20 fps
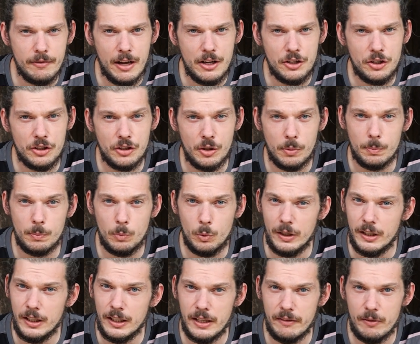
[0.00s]
Ventures. I'm
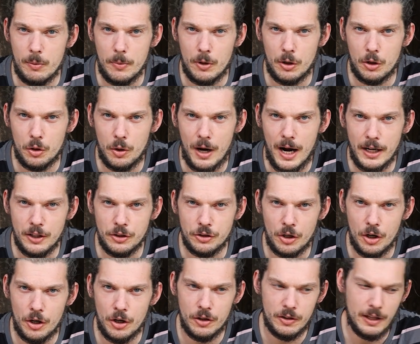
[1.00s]
really giving them a crack.
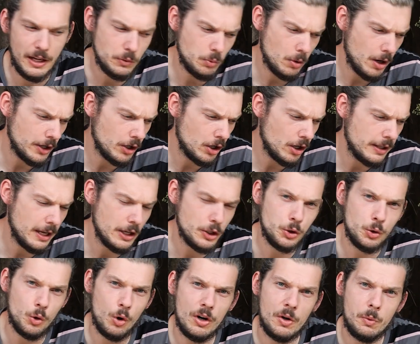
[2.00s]
So that's why I got that
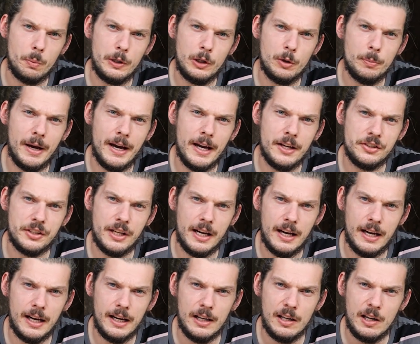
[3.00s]
shorter
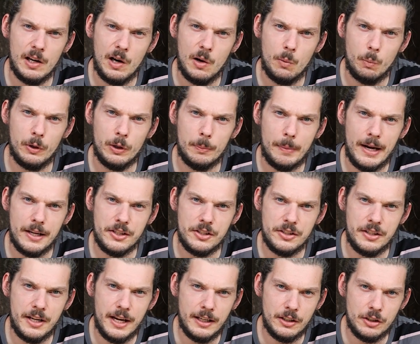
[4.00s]

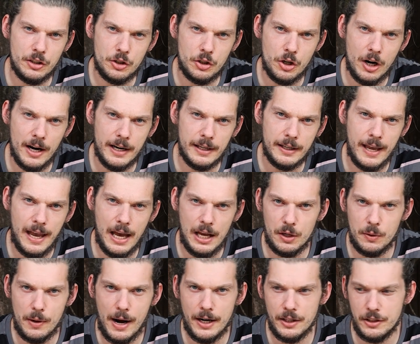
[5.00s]
wheelbase deck to try and
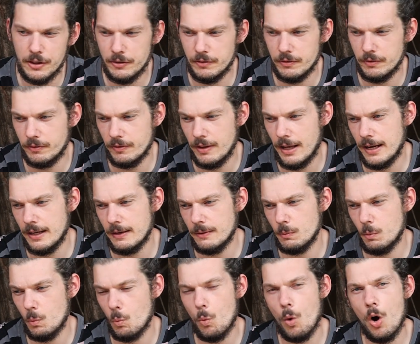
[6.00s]
counteract that
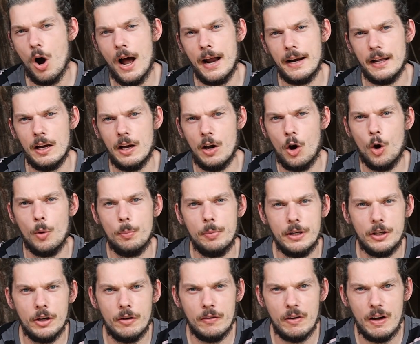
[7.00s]
wider
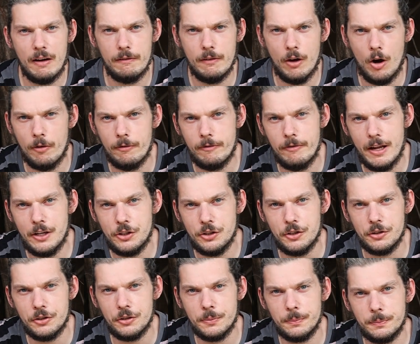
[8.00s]
opening of
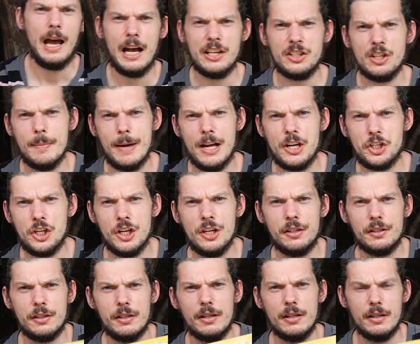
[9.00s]
Ventures. As I
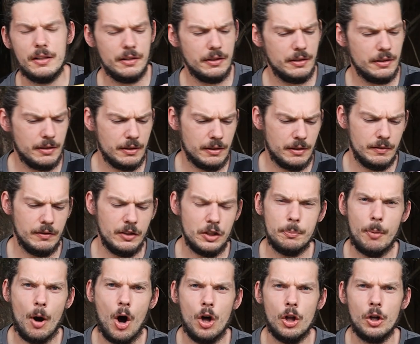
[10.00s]
mentioned,
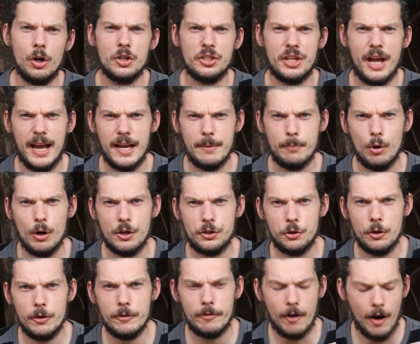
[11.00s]
this Polar is
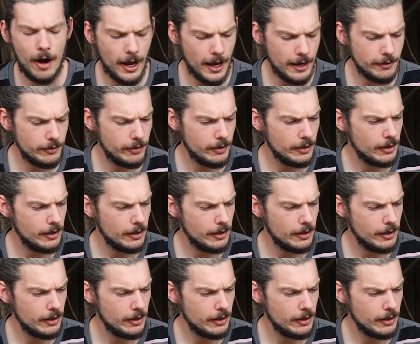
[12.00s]
8.25